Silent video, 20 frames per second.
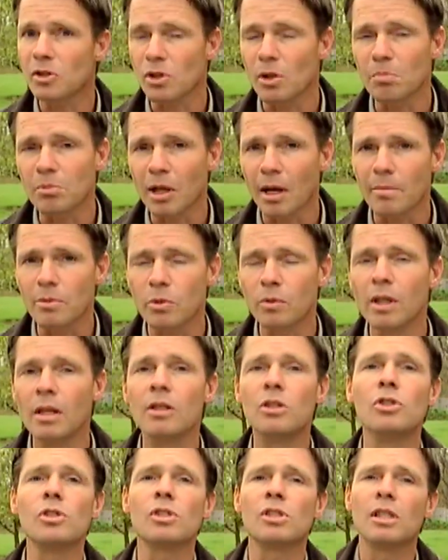sometimes we need
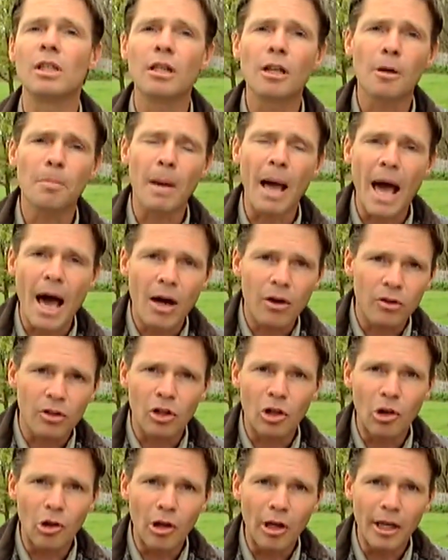to just get up out of the
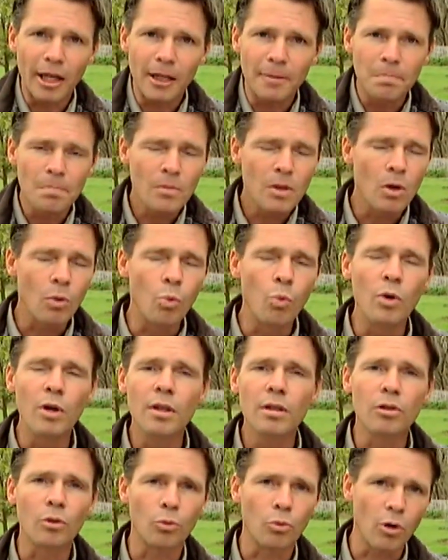clay
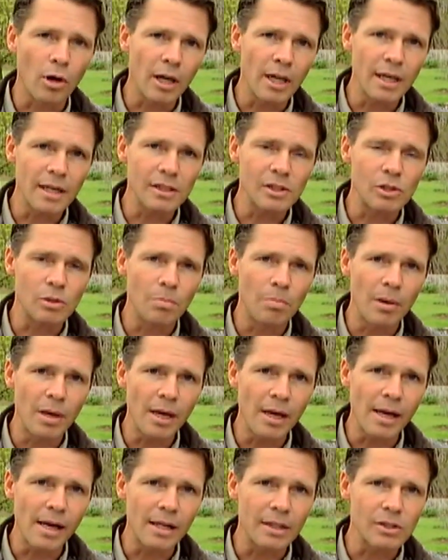with the raised
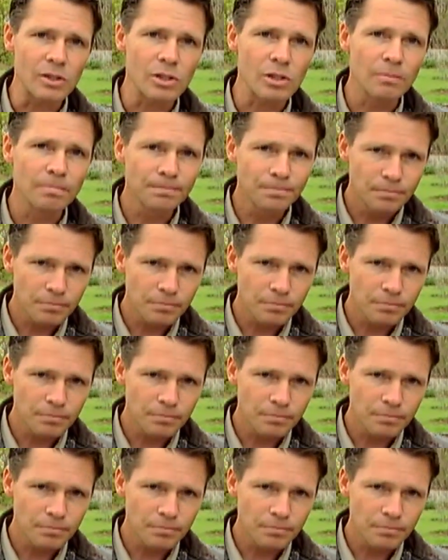beds